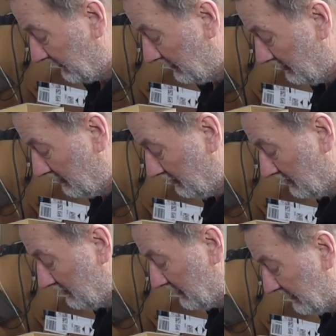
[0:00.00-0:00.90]
here,
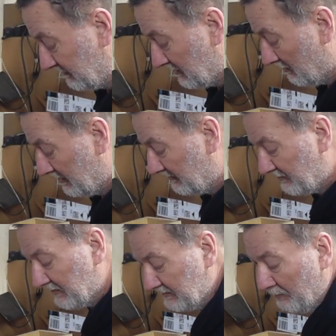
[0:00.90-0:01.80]
it's showing
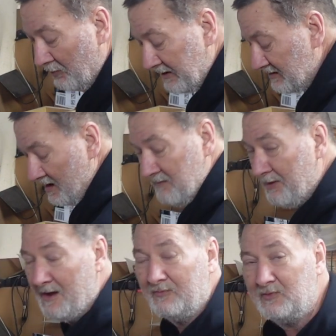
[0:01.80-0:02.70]
6.9
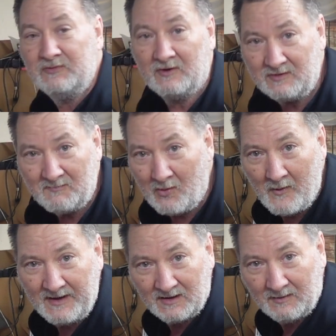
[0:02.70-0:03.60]
pounds, so it's under my
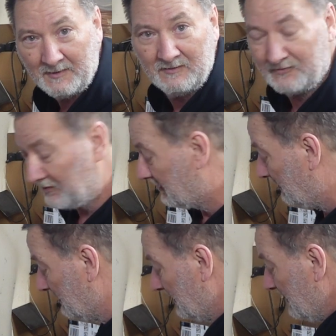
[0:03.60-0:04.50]
weight limit,
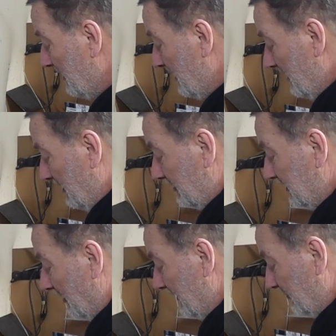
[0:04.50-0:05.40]
so you
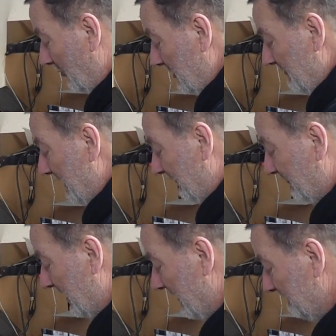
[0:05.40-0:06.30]
don't have to worry about
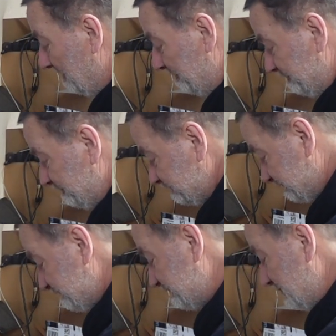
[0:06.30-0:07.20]
that.
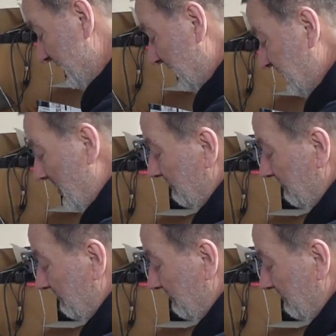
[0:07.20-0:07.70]
So